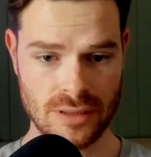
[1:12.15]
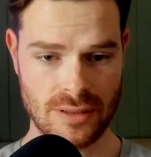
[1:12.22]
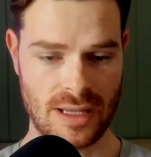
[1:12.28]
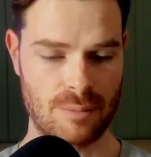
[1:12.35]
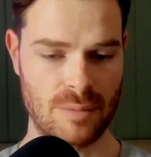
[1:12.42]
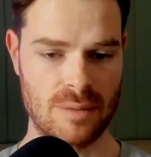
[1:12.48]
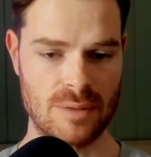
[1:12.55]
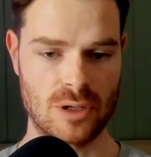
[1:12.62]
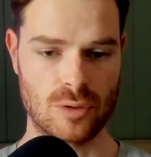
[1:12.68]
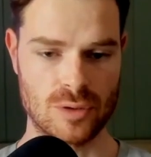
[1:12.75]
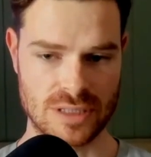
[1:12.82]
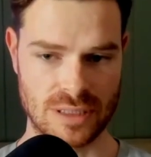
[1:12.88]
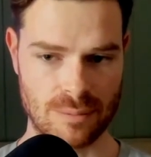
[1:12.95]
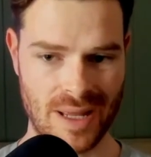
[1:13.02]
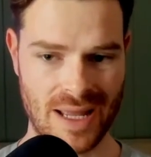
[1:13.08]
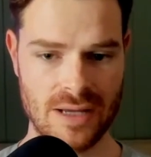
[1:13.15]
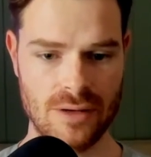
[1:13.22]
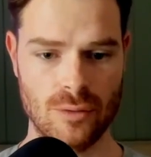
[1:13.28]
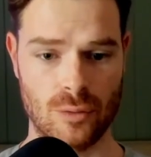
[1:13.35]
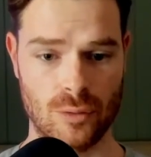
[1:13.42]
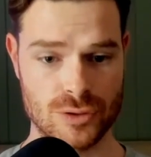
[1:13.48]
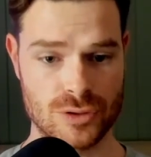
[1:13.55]
that may be causing pain
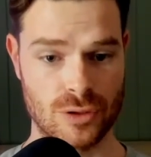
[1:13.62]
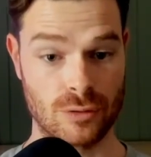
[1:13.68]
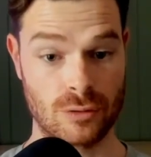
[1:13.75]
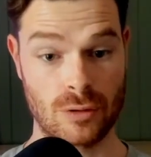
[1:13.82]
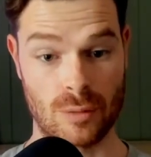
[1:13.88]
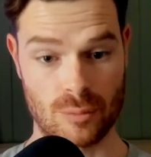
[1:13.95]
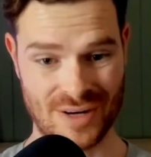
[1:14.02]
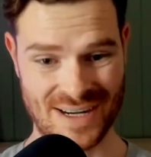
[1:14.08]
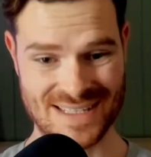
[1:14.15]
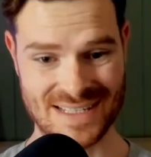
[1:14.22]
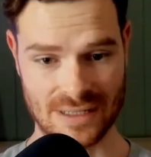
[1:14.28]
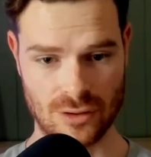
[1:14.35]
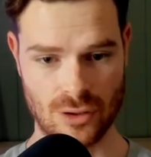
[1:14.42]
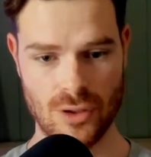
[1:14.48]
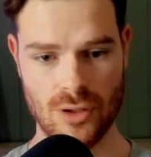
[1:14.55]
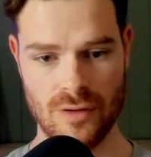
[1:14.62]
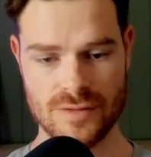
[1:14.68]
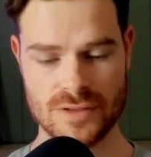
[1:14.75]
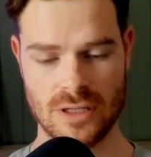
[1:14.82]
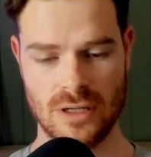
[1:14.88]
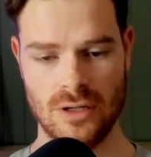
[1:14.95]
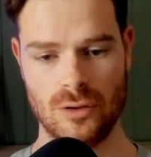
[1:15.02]
or also compressing
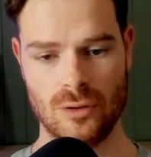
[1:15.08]
nerves,